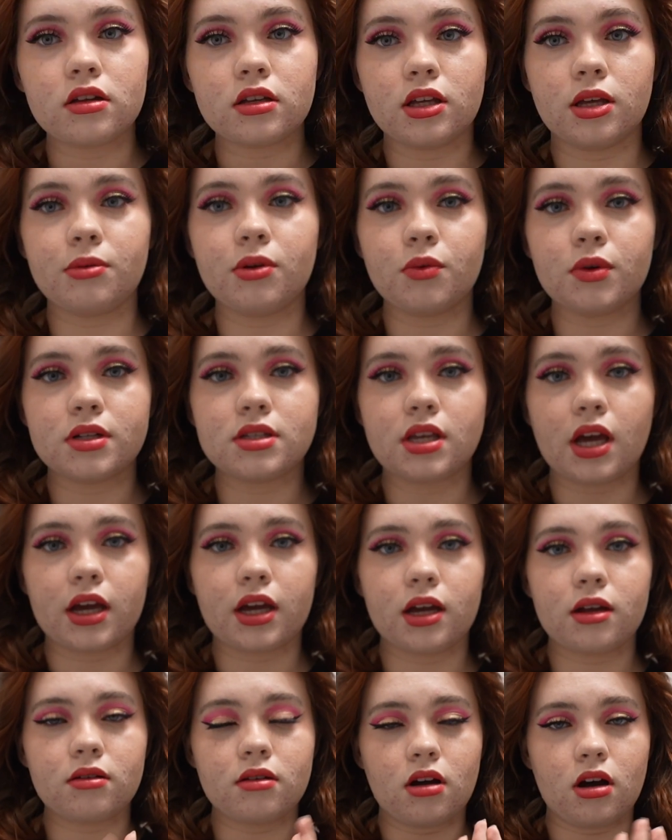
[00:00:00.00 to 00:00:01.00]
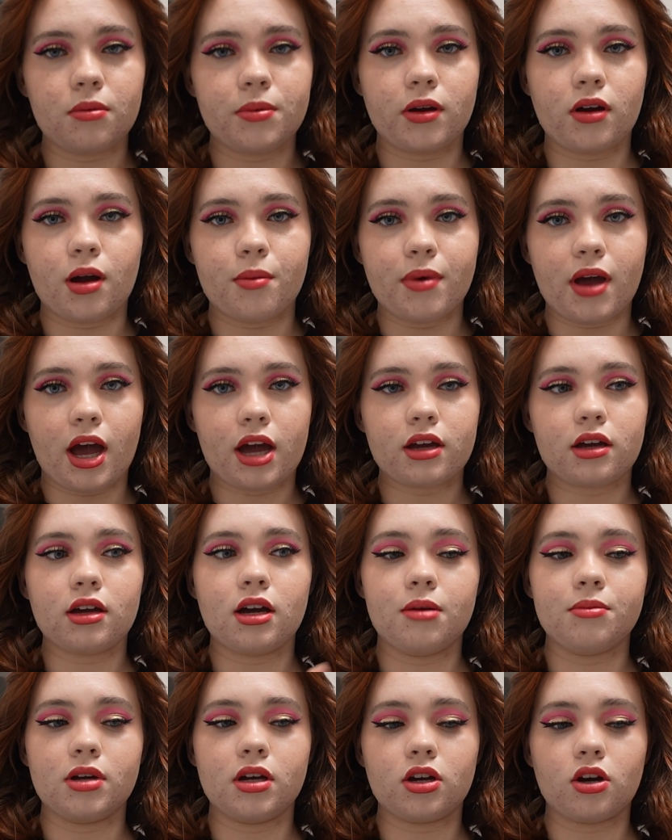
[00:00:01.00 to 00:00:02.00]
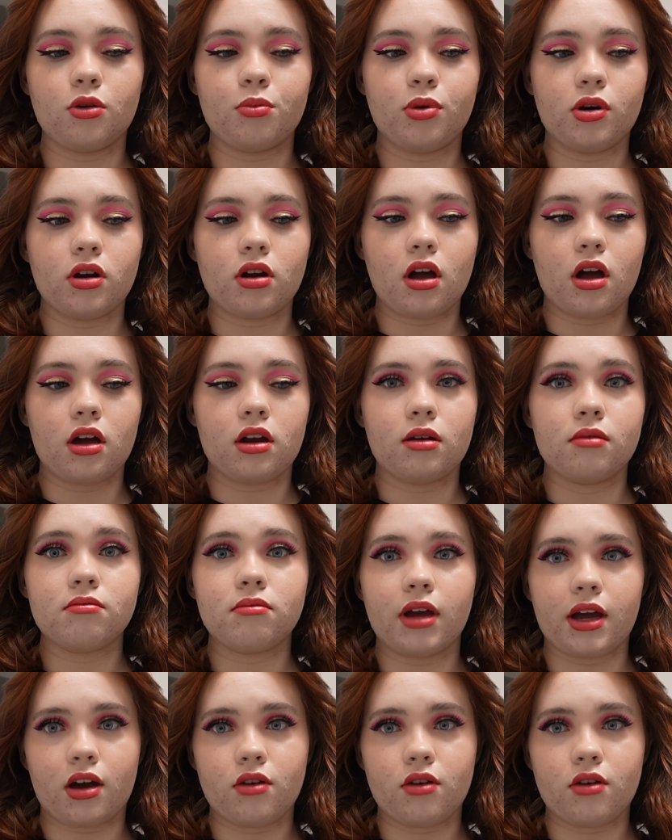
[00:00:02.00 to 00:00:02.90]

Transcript: Give me 1 second, I'll be right back. I'm gonna go put on my